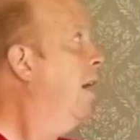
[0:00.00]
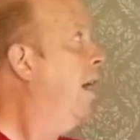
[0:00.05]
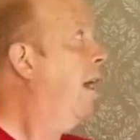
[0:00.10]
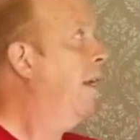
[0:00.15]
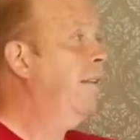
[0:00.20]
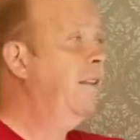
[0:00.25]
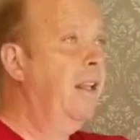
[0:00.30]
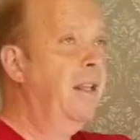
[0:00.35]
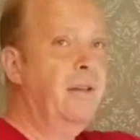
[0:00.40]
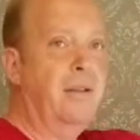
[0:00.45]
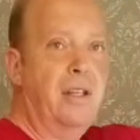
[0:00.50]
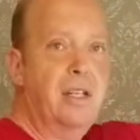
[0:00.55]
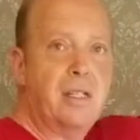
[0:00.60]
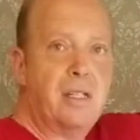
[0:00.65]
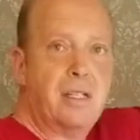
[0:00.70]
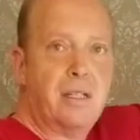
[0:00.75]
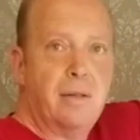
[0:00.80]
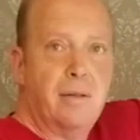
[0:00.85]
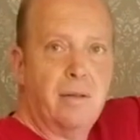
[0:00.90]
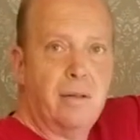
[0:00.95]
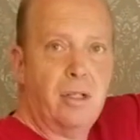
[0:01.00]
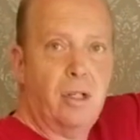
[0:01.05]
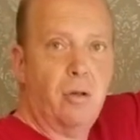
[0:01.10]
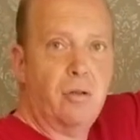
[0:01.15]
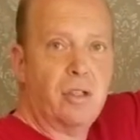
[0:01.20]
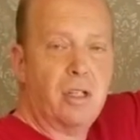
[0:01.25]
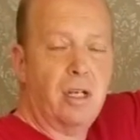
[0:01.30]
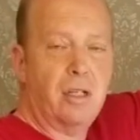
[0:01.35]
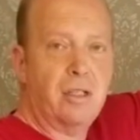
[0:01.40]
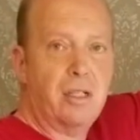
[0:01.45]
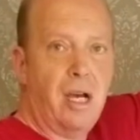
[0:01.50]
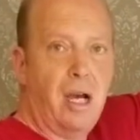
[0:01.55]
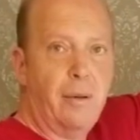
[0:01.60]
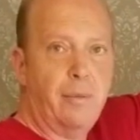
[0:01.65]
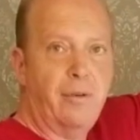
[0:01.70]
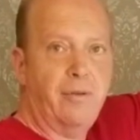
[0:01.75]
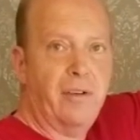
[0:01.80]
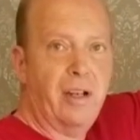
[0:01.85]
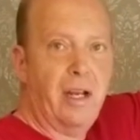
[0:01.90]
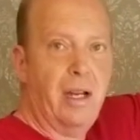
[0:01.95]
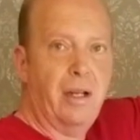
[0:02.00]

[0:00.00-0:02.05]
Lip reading: and then this goes on top of it.